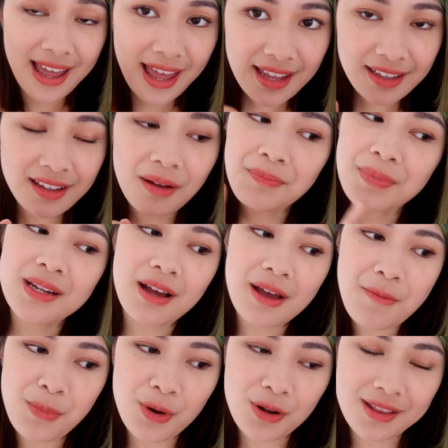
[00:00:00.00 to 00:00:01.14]
And ang
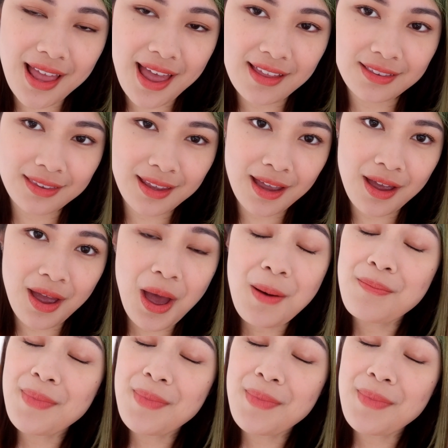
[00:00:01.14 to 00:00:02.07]
pinaka-importante,